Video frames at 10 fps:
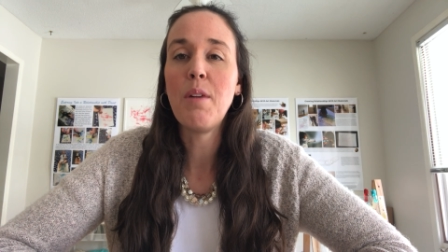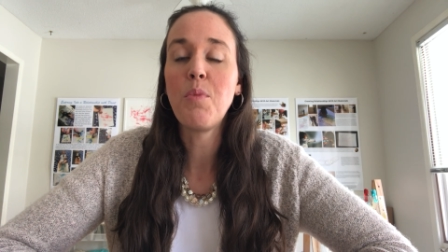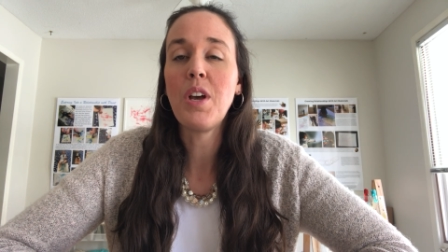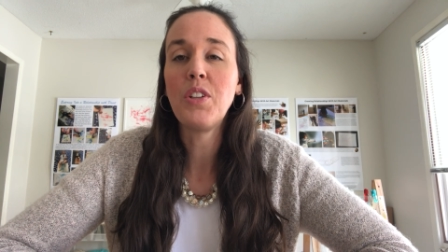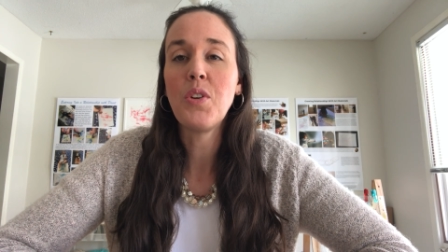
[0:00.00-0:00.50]

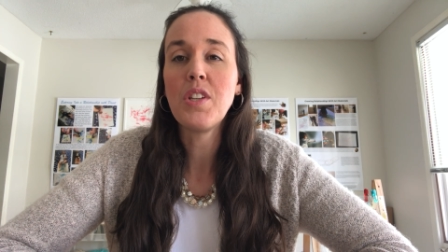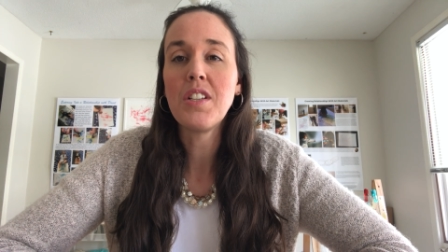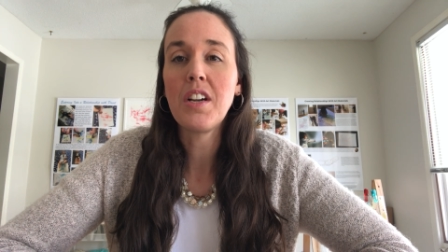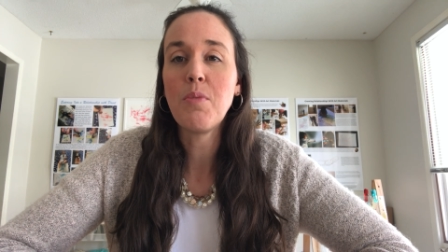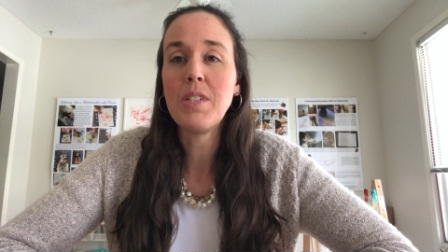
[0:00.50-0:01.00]
We all know that
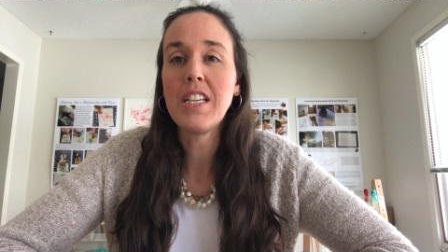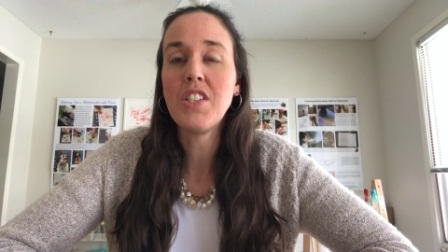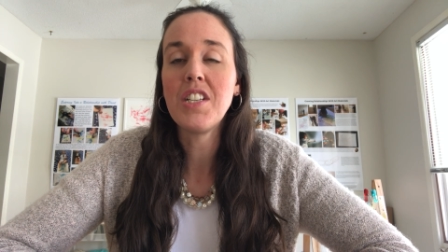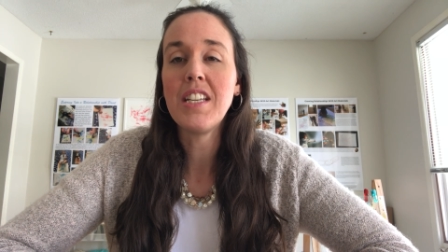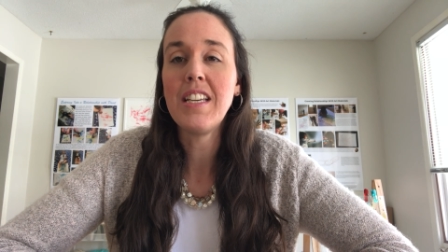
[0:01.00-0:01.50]

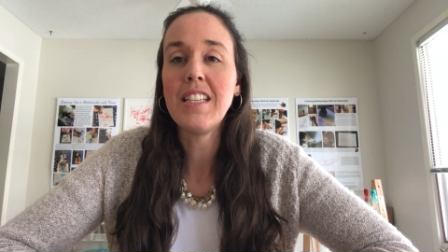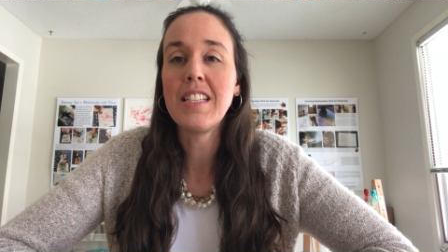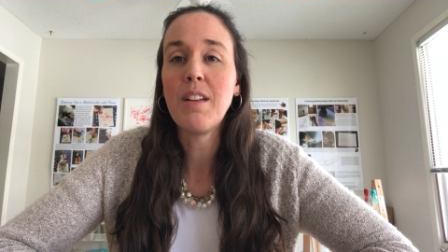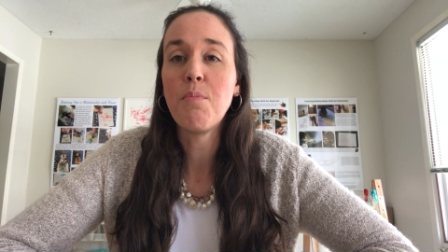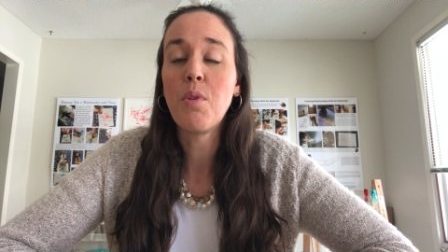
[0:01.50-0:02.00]
documentation is
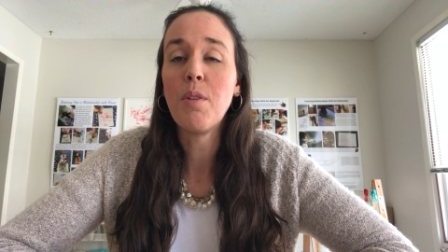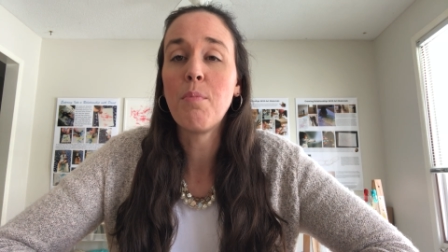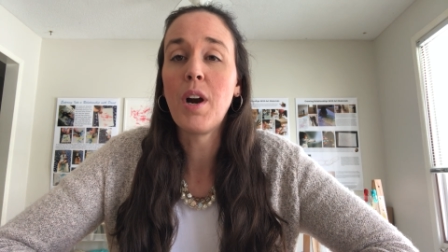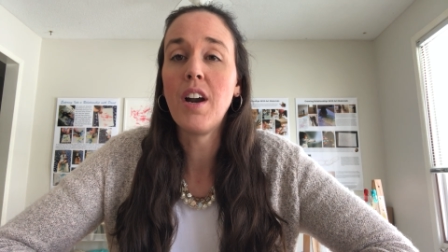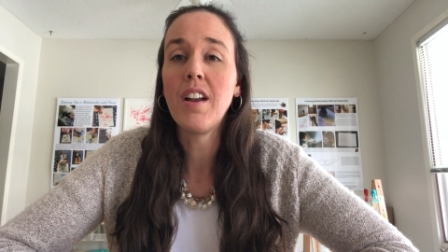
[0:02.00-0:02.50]
an important
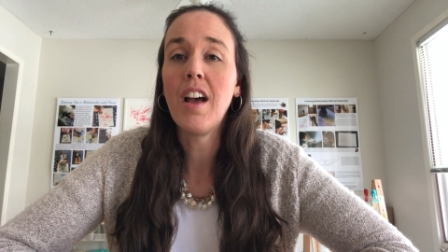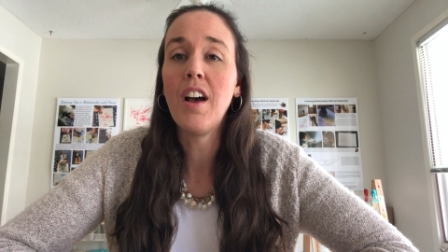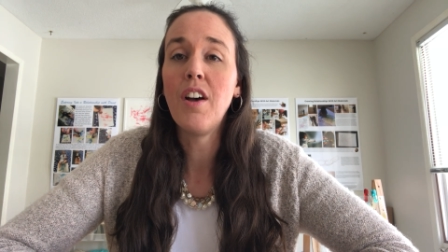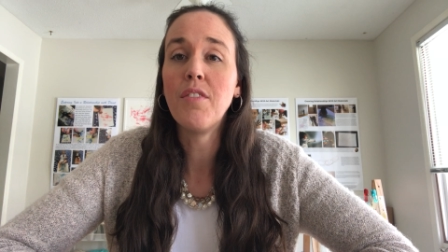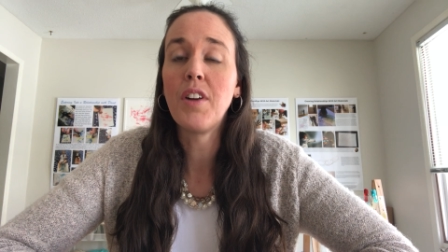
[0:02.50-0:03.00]
part
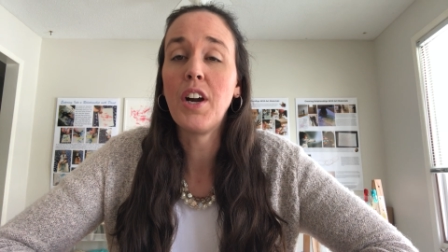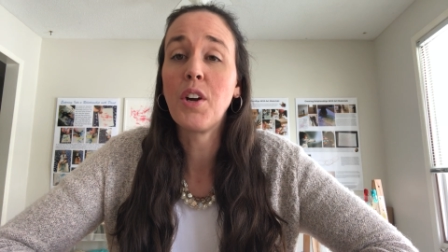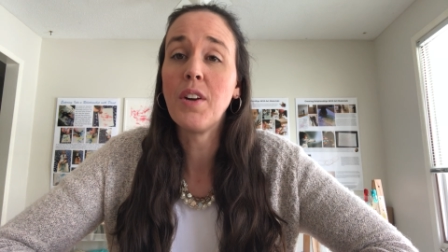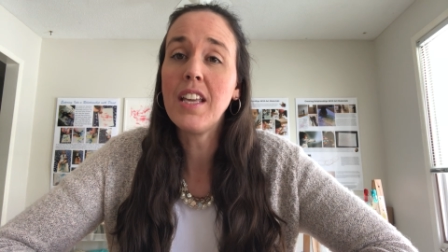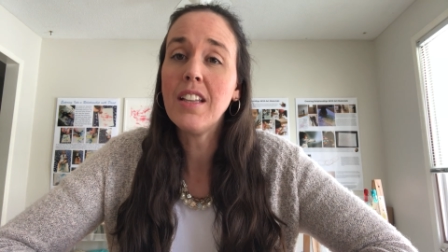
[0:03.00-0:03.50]
of our
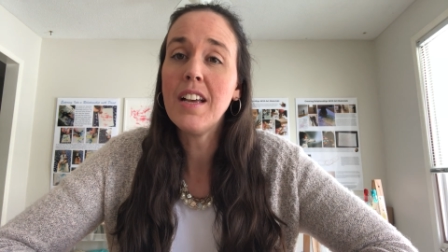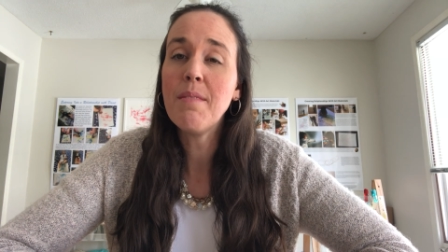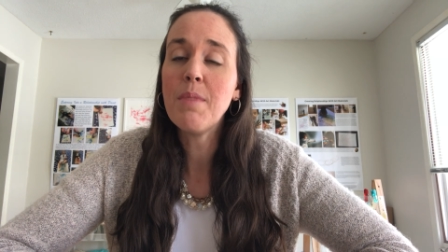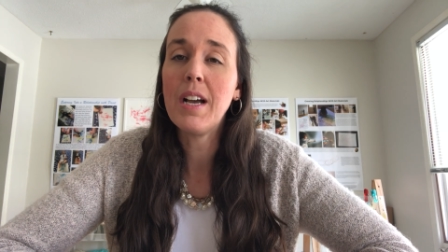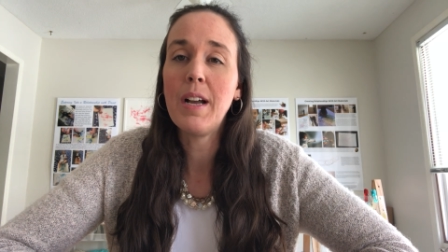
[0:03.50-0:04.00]

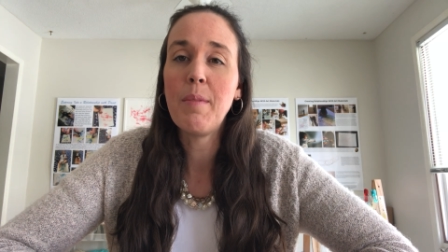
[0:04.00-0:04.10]
curriculum.